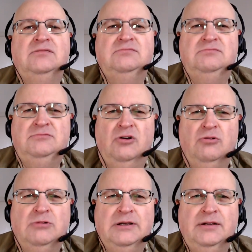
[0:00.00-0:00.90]
No
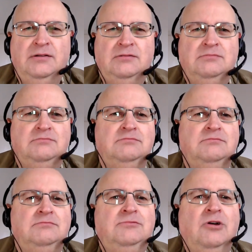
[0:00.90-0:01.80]
one?
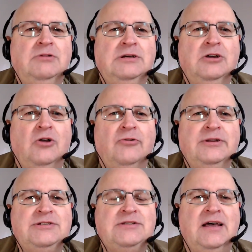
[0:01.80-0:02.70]
No one can go on a
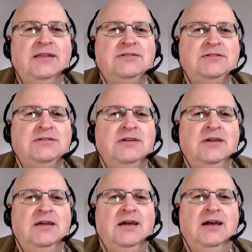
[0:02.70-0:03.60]
stand.
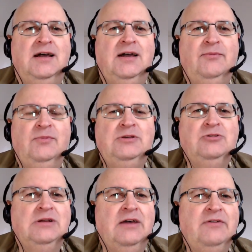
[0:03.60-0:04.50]
Um, you
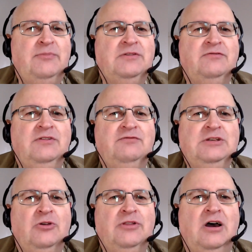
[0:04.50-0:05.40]
can have up to 50
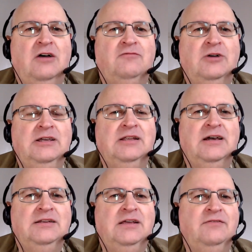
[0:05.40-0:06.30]
on the halfway
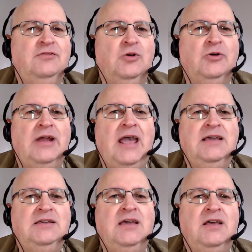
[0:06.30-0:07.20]
line if you're
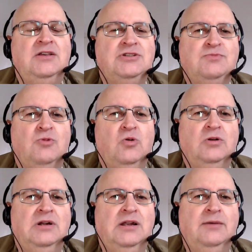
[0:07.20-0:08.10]
a small
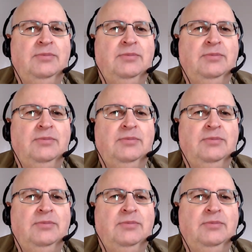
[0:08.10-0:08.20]
club.